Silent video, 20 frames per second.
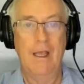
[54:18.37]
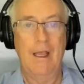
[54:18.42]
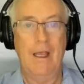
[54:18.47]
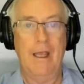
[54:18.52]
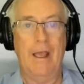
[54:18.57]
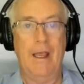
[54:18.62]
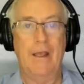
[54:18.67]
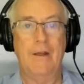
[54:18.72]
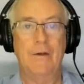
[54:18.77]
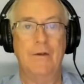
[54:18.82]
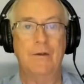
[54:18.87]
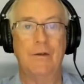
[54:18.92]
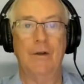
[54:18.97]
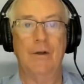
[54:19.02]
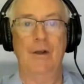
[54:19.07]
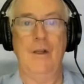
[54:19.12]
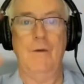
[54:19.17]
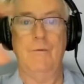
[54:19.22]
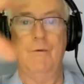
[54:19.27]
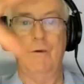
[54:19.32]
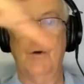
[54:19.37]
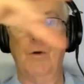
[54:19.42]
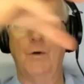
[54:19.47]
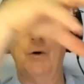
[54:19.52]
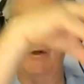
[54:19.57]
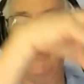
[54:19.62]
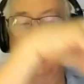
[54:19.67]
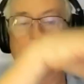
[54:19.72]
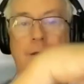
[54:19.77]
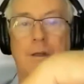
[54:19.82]
and
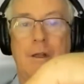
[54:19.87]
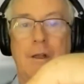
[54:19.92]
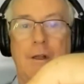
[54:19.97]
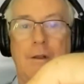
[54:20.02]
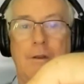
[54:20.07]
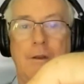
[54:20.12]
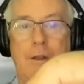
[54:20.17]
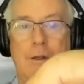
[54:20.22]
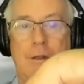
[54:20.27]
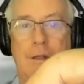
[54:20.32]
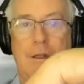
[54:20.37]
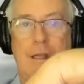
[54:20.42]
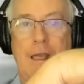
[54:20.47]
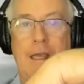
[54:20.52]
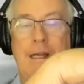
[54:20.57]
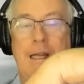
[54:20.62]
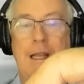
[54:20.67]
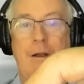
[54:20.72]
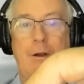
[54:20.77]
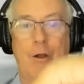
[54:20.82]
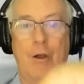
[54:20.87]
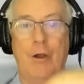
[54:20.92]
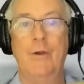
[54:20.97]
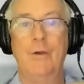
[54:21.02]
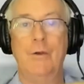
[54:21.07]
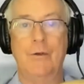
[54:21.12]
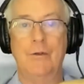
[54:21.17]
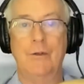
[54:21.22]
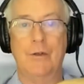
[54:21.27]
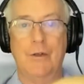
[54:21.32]
recorded that they now
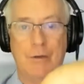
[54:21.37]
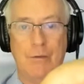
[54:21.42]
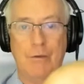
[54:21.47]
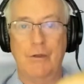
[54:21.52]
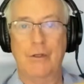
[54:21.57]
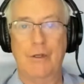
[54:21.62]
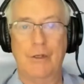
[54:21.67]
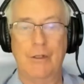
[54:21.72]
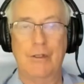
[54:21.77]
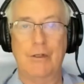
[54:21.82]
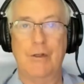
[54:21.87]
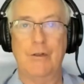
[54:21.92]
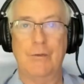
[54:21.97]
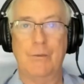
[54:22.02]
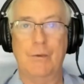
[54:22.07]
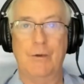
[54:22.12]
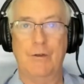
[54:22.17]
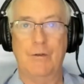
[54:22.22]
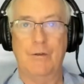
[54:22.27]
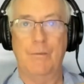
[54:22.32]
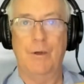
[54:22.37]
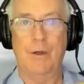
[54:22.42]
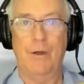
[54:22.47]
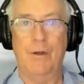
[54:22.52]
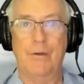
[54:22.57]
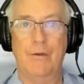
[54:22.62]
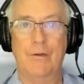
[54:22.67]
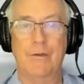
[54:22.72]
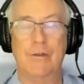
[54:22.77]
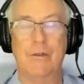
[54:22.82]
owned a trillion dollars worth of
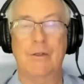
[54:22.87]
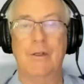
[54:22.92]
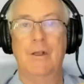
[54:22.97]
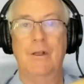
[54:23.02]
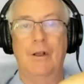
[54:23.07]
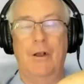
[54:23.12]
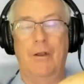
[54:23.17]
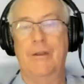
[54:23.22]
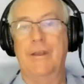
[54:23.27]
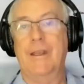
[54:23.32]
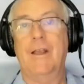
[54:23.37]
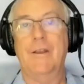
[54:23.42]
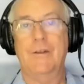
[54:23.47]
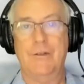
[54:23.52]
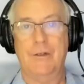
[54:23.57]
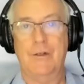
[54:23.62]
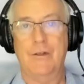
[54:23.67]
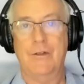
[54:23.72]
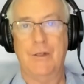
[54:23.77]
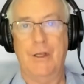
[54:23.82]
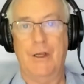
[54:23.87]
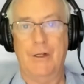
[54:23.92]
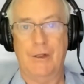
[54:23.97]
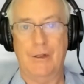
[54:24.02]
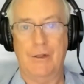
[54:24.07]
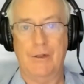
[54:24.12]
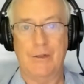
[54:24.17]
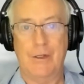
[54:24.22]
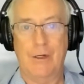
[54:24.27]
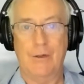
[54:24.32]
bonds on the asset side of
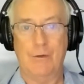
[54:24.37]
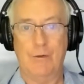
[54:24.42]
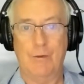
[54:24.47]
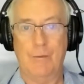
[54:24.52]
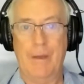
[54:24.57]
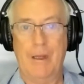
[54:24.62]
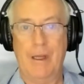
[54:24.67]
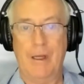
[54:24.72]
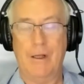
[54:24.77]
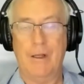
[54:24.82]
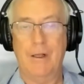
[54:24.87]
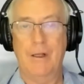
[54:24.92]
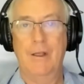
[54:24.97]
the central bank.